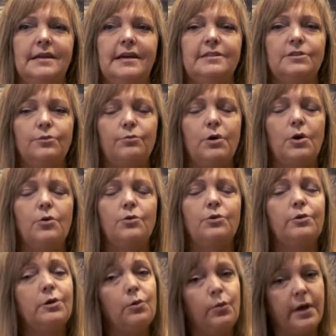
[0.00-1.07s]
As a road
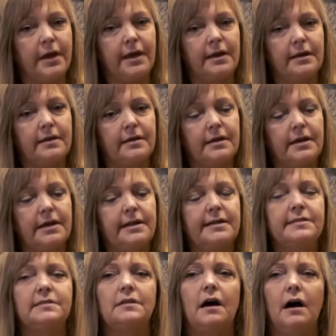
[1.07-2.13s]
or a way, it
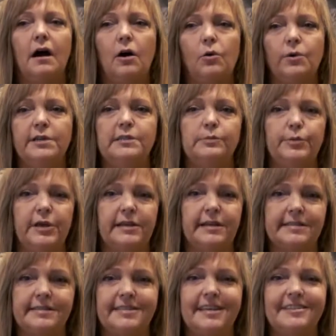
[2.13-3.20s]
is always being
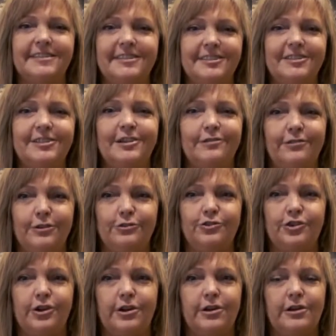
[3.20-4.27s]
extended into the
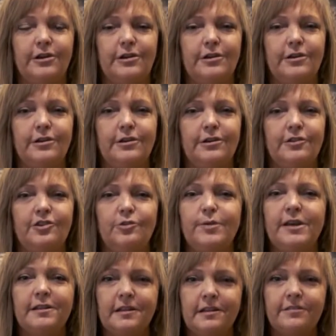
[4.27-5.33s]
future. To
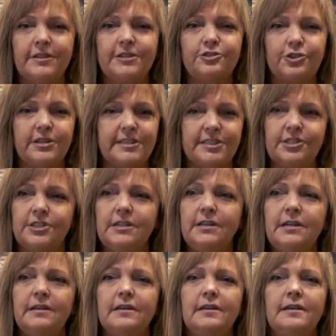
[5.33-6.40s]
be a living
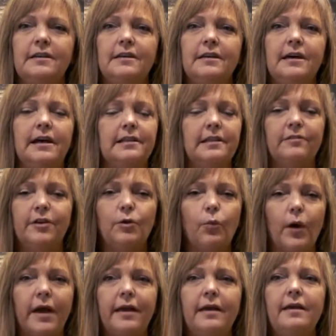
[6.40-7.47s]
tradition, a living
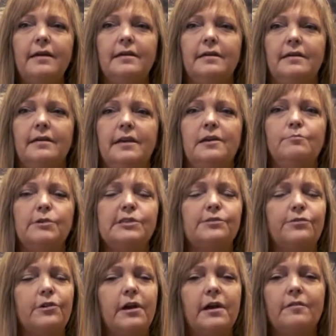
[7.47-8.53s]
way, it must
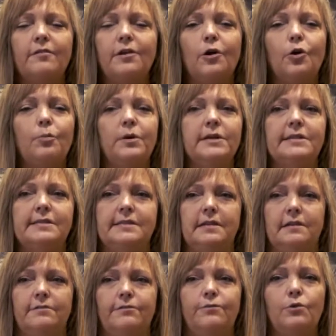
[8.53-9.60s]
forever open
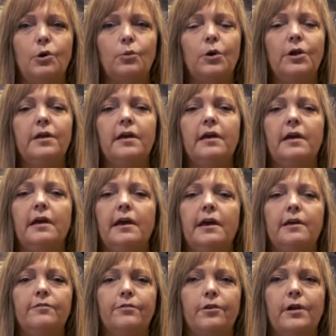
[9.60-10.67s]
itself forward
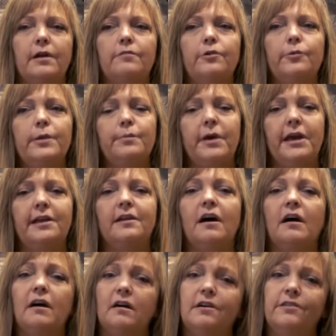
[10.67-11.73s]
and forever remain
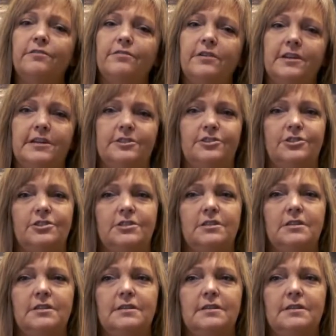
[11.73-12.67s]
unfinished,